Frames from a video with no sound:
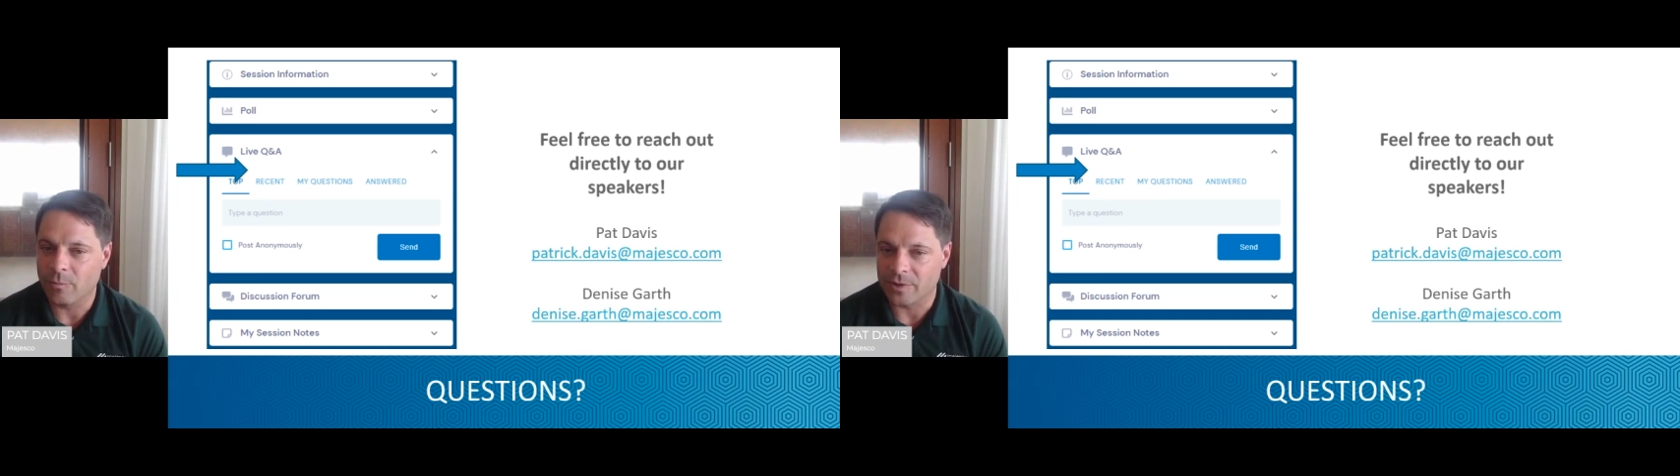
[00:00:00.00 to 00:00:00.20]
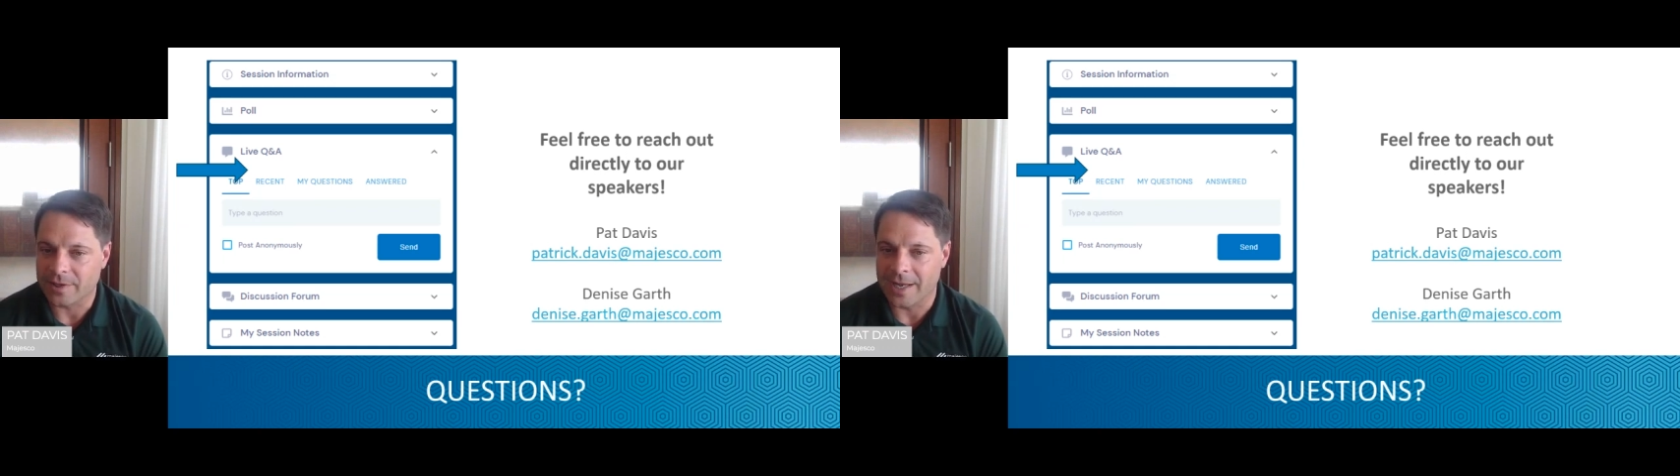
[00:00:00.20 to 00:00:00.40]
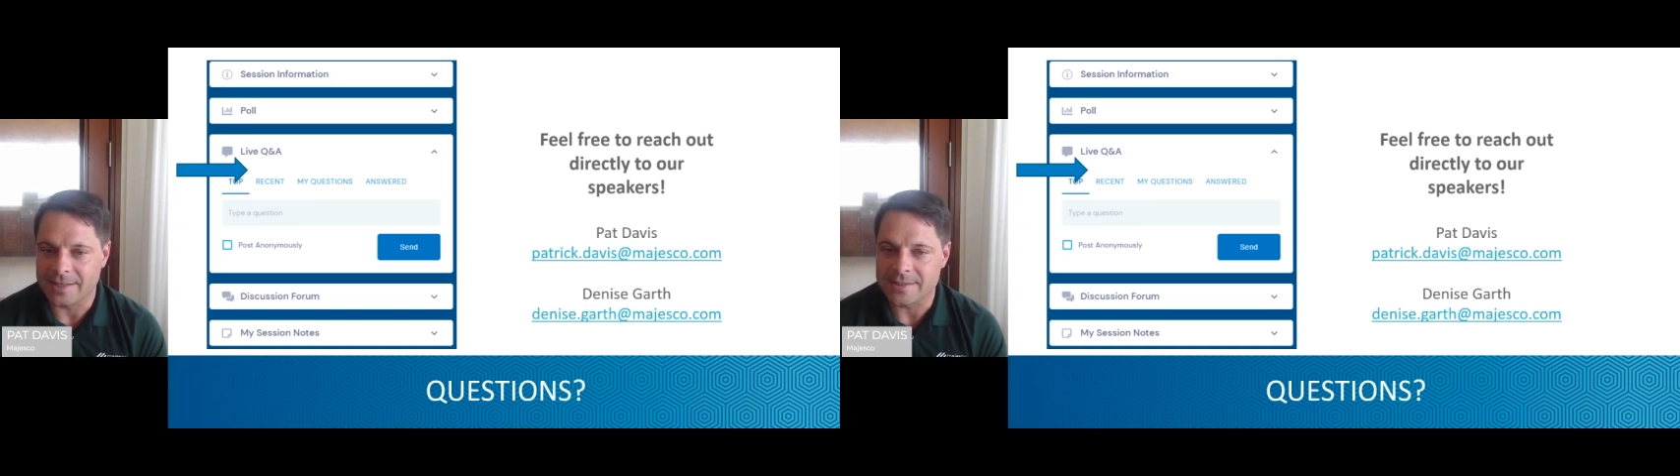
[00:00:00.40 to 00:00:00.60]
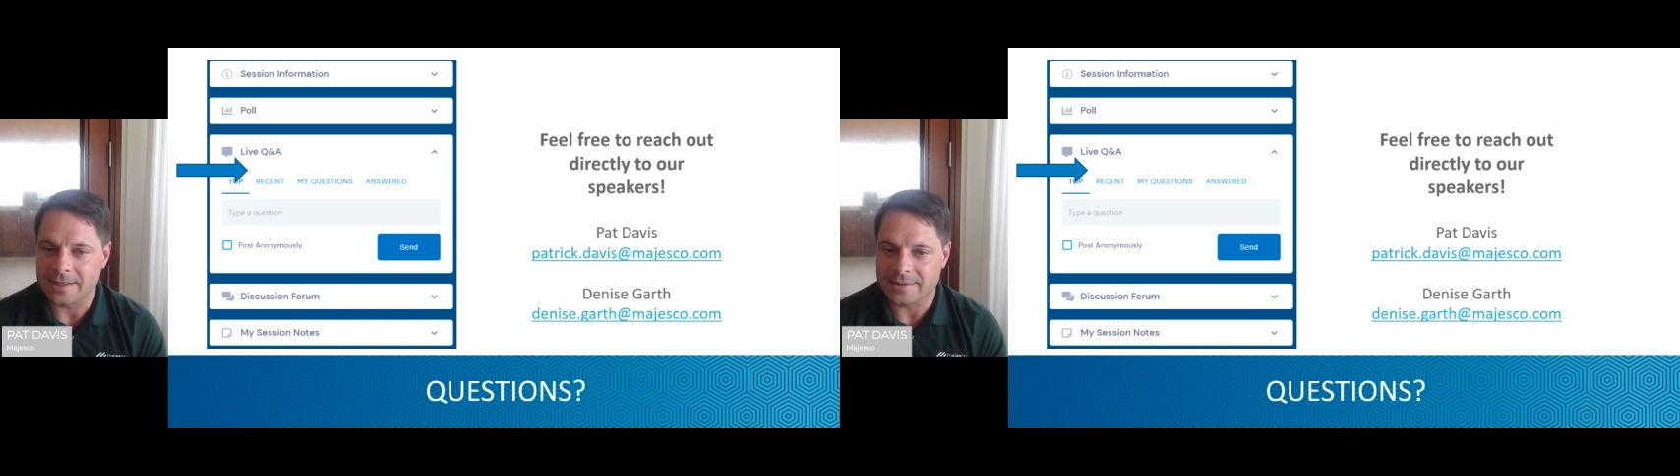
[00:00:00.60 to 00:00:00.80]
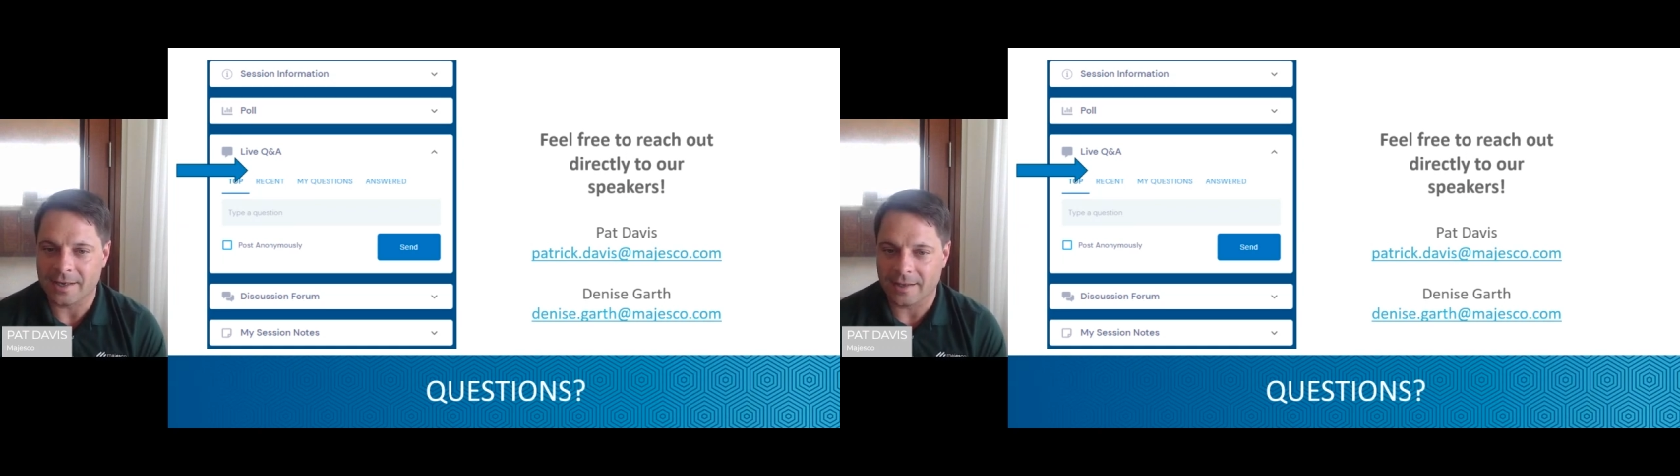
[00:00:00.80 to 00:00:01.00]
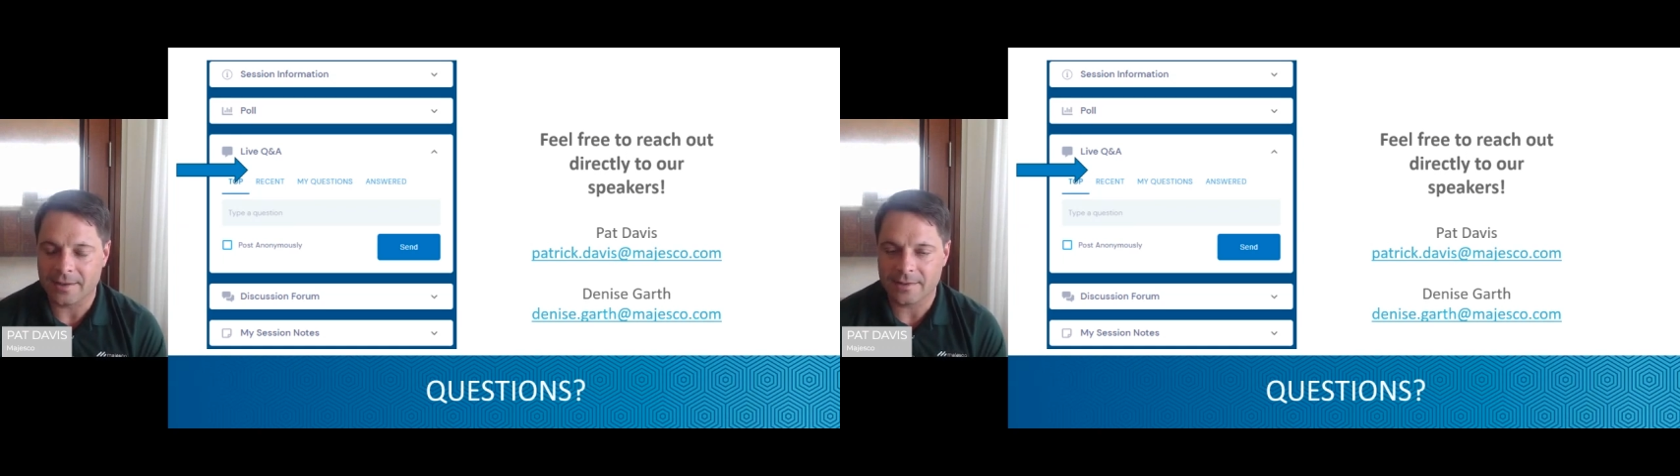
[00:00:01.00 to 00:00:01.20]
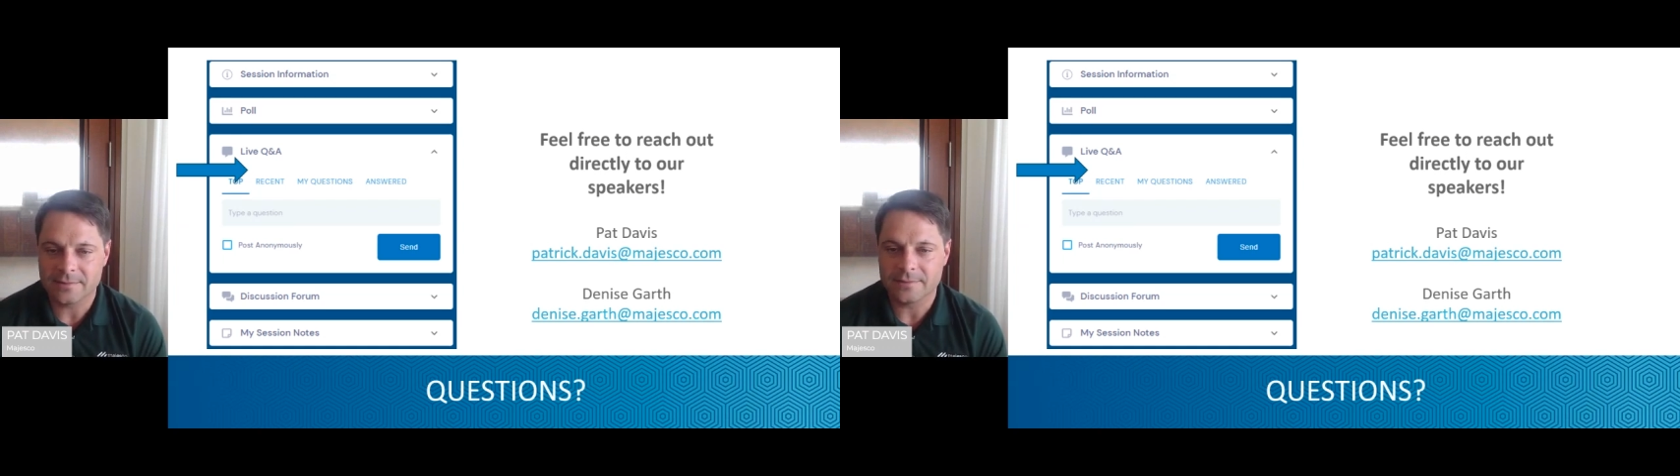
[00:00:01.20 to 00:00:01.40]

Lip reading: what the content of that data lake is.